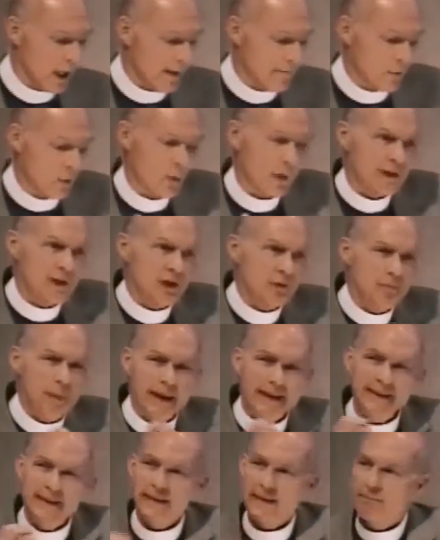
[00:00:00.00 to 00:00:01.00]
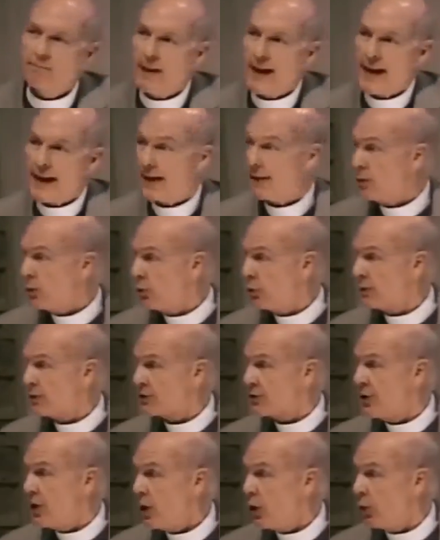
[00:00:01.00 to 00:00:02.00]
of a respected man who
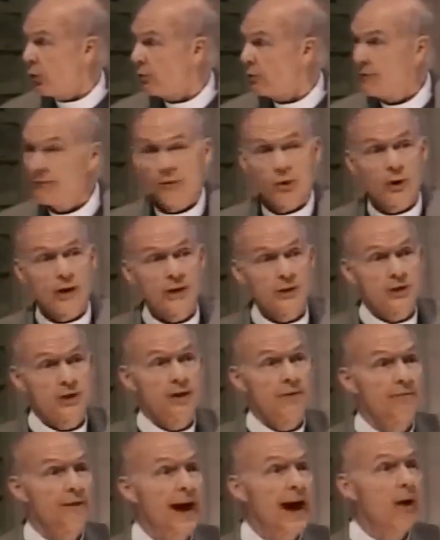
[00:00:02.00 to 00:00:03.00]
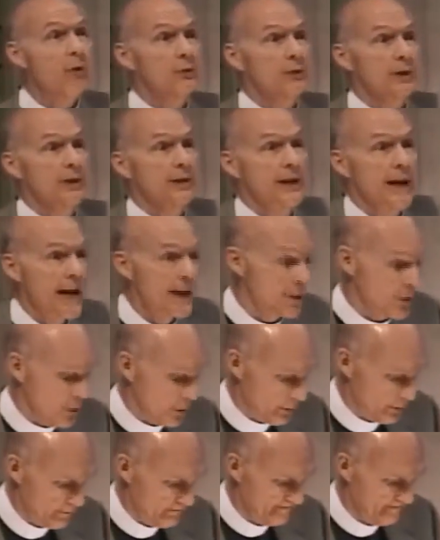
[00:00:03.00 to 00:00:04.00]
is known for his devout nature.